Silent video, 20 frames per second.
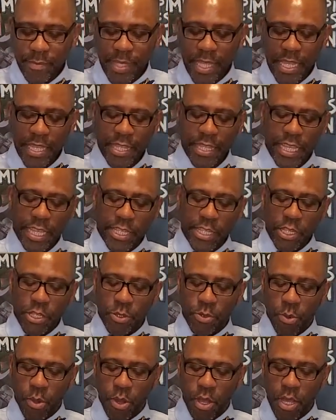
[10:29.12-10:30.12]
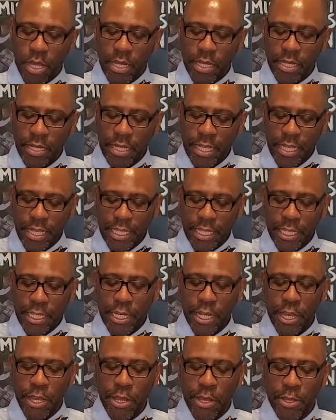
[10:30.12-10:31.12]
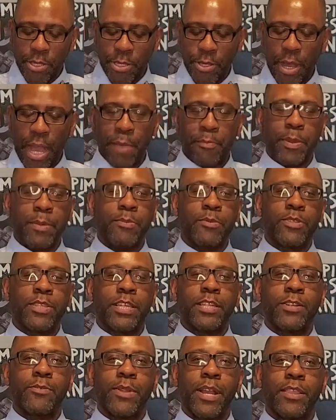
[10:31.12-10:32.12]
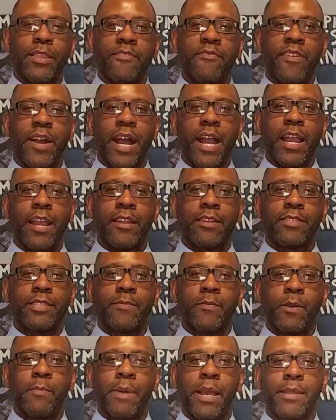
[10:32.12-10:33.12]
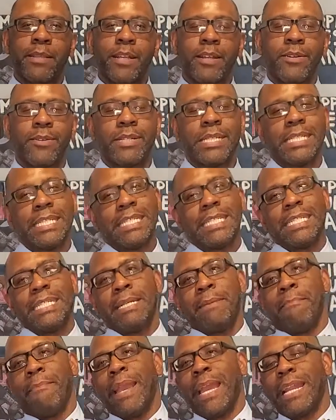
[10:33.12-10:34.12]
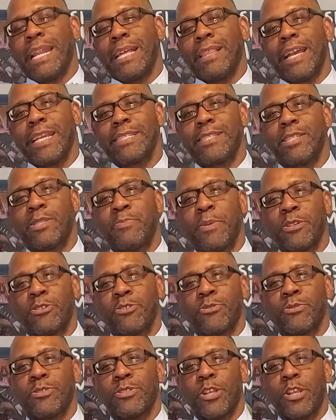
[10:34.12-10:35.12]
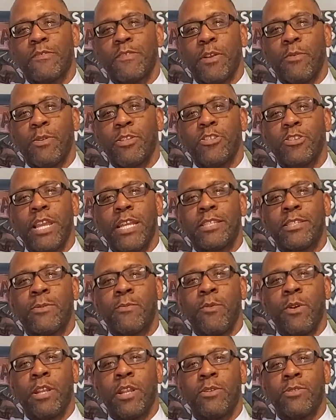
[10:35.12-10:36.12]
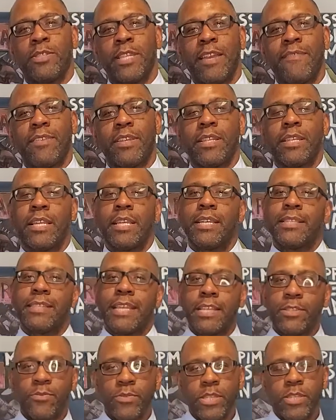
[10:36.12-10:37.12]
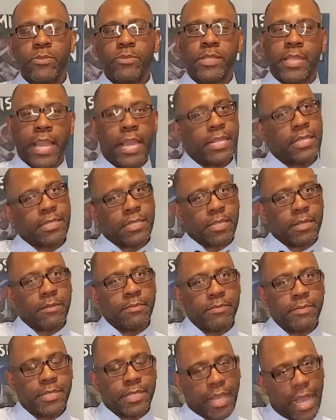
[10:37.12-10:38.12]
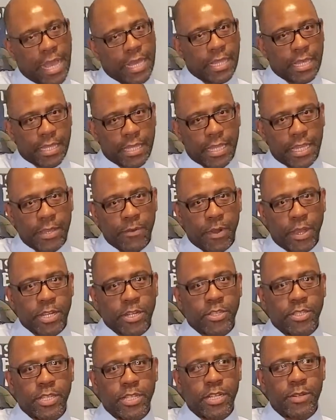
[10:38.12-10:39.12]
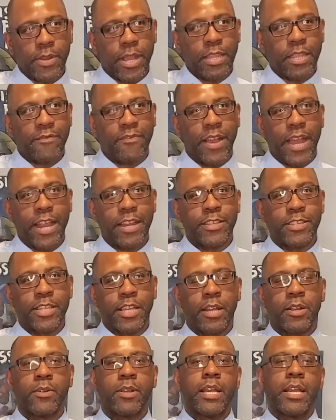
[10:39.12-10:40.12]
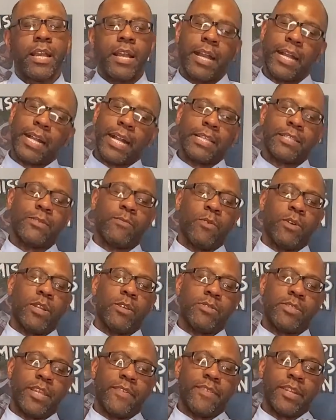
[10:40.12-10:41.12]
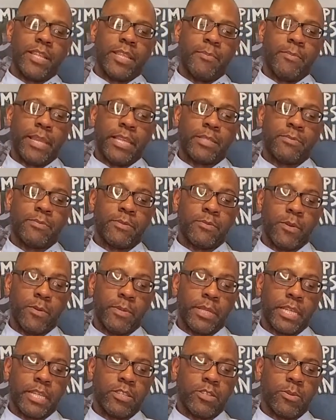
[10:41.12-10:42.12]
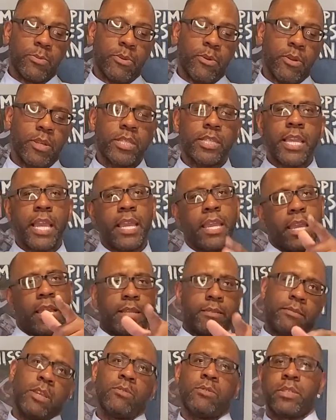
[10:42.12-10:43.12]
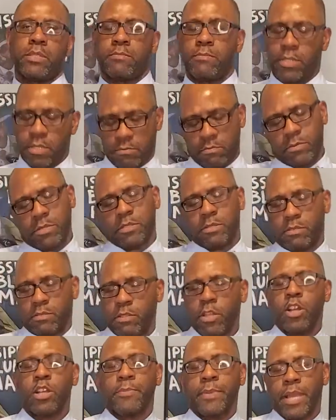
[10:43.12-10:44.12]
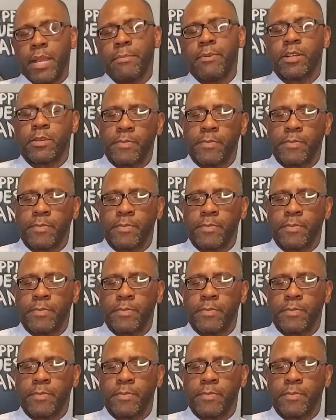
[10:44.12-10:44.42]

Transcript: This is one, you'll have people sitting around the fire and someone might go, man, I like this special reserve. I wish you had some 107. That's when you text them silently while you're sitting around the fire and you go, I got some 107 in the basement. You want me to give you a pour? Yeah, totally. Just hook me up.